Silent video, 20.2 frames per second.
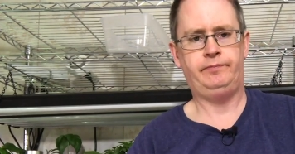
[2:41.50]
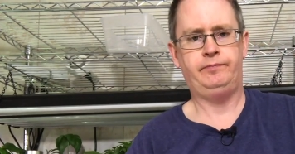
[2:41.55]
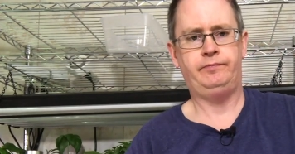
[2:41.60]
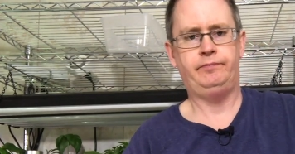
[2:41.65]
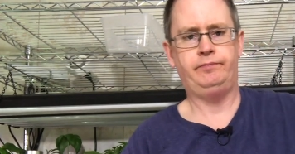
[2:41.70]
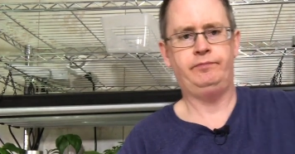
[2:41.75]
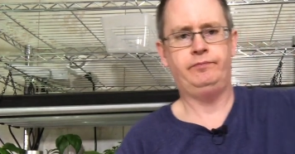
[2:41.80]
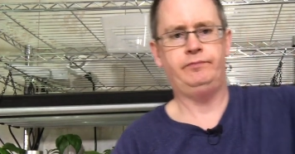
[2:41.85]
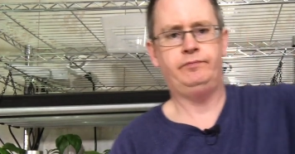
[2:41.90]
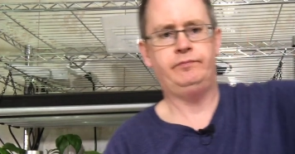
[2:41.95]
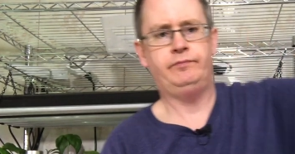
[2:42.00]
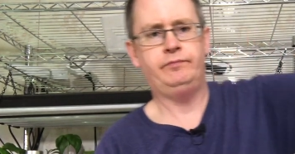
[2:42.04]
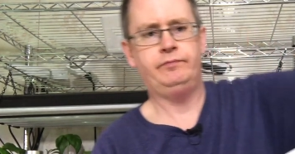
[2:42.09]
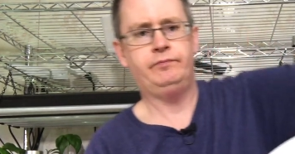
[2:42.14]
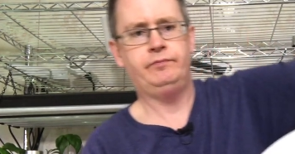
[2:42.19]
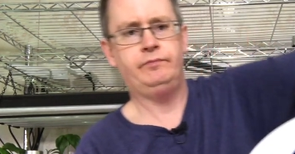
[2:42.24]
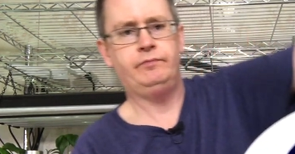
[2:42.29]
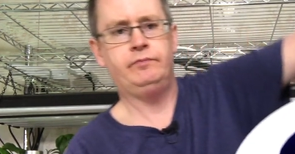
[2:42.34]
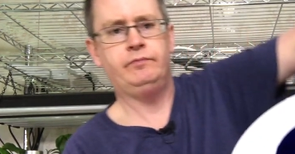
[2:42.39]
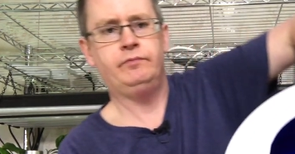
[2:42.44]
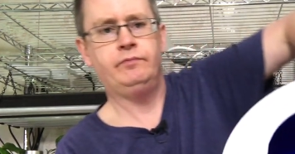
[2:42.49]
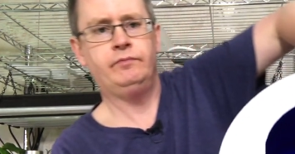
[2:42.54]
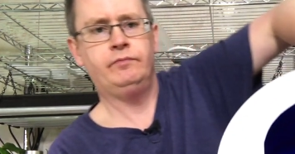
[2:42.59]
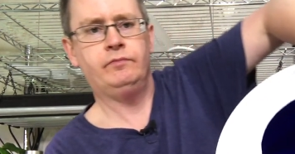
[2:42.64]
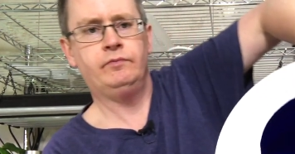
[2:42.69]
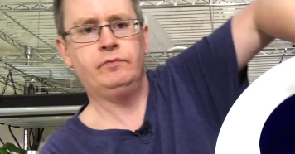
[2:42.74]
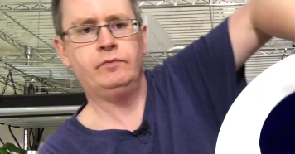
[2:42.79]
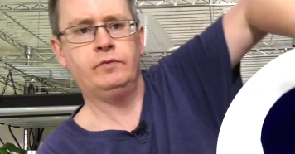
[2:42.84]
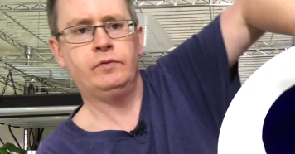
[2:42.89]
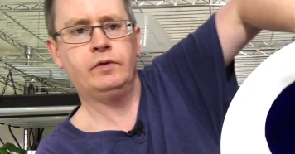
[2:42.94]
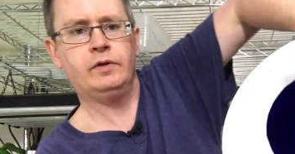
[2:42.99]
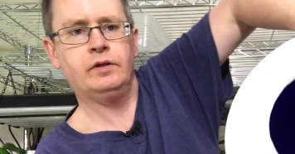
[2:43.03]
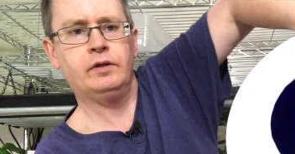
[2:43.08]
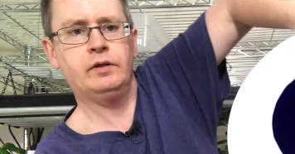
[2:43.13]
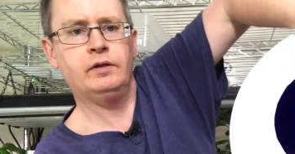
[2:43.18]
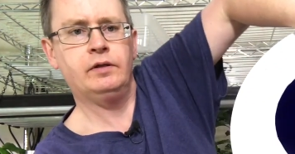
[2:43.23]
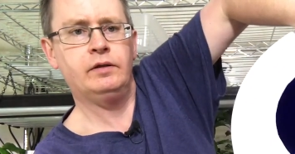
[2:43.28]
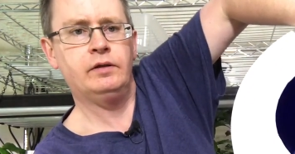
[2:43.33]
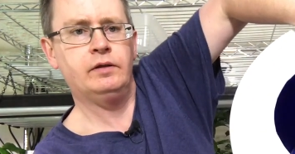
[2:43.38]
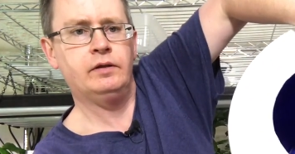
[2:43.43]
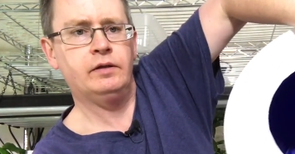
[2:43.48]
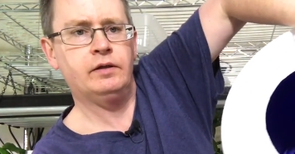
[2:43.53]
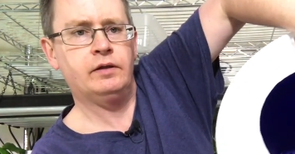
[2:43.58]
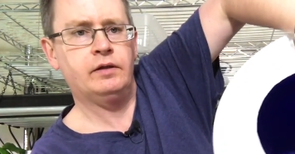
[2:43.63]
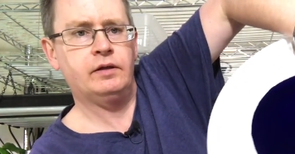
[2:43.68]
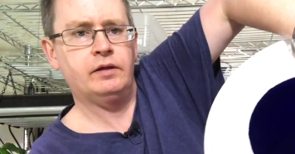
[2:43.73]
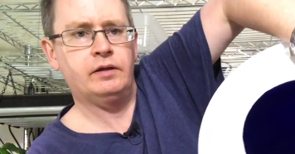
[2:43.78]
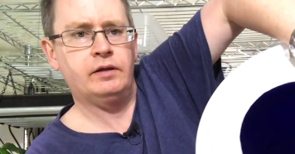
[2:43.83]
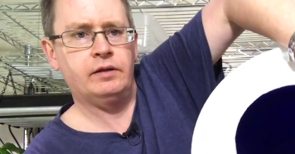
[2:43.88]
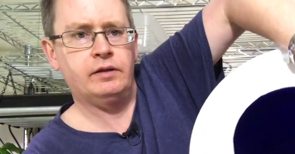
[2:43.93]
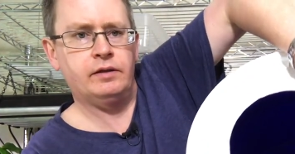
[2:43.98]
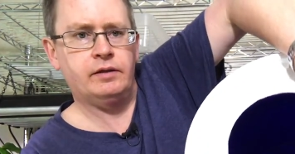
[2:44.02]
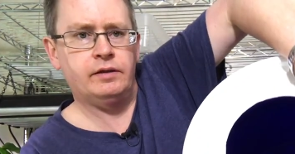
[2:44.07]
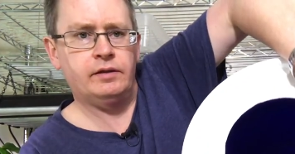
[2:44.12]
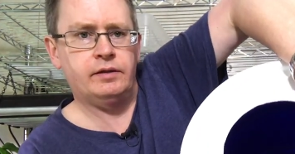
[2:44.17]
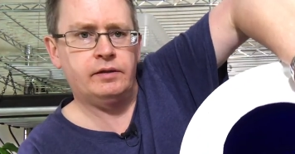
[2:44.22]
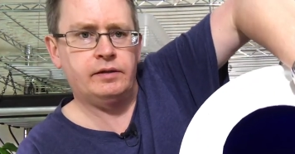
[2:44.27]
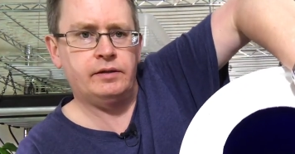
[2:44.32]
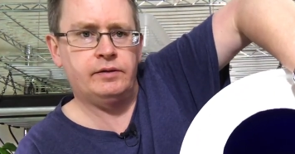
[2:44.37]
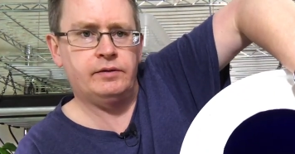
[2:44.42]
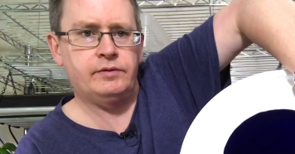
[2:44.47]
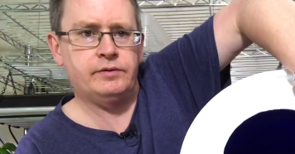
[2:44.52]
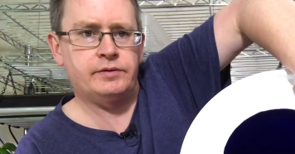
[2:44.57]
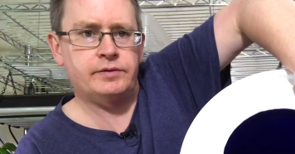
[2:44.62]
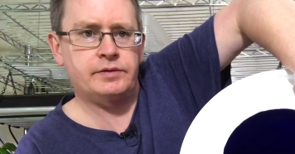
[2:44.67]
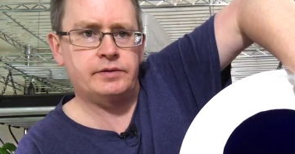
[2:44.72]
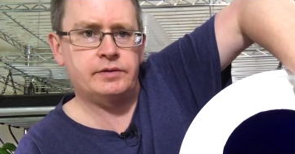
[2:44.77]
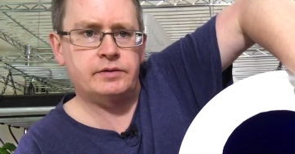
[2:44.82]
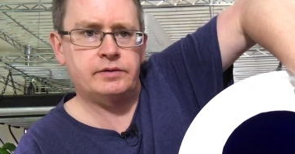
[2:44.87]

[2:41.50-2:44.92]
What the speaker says: Nobody speaks.